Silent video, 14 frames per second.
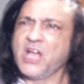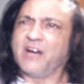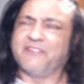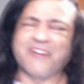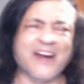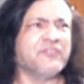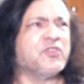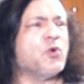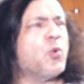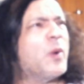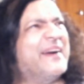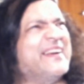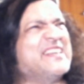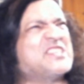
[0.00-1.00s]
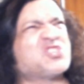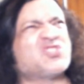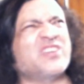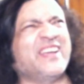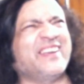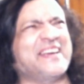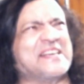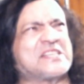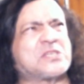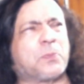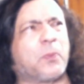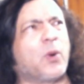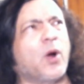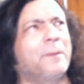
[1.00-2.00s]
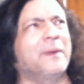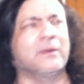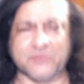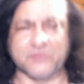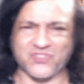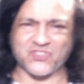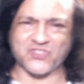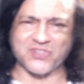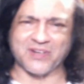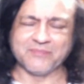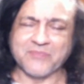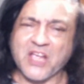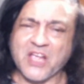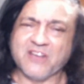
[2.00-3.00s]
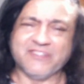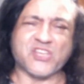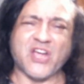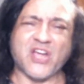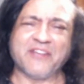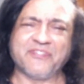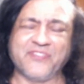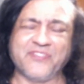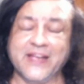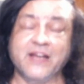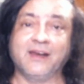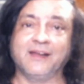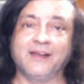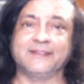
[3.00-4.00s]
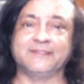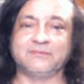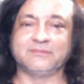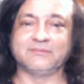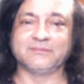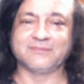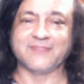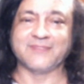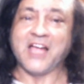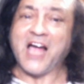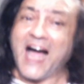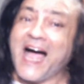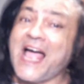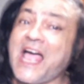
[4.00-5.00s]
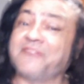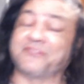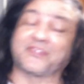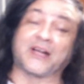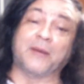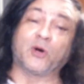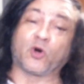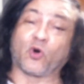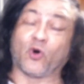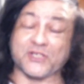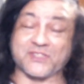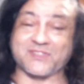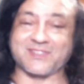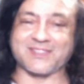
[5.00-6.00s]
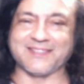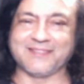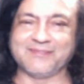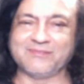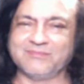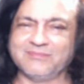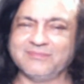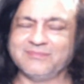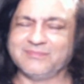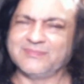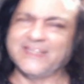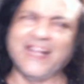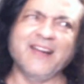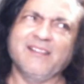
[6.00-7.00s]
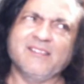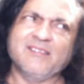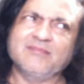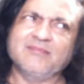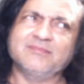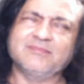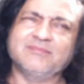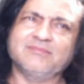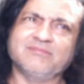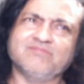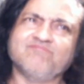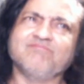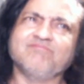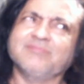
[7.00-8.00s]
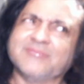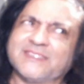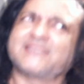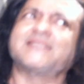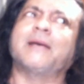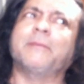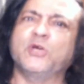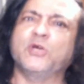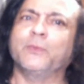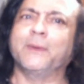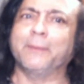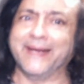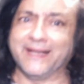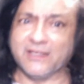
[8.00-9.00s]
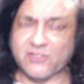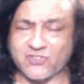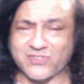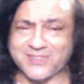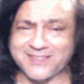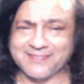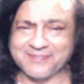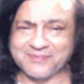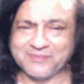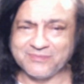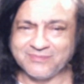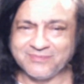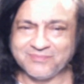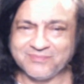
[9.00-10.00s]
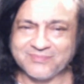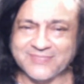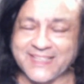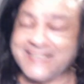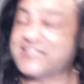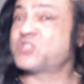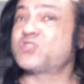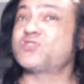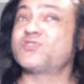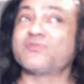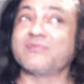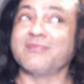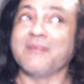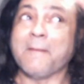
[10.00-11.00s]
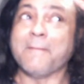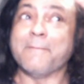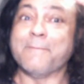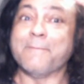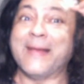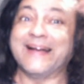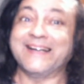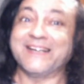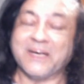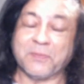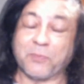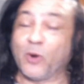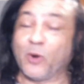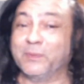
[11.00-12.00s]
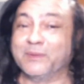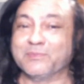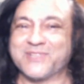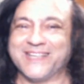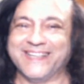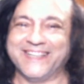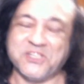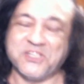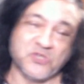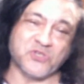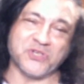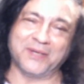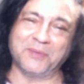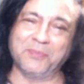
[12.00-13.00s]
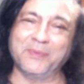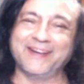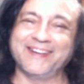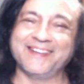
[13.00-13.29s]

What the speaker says: one of the very serious problems which I feel I have come across in some human beings is mental problems, ladies and gentlemen.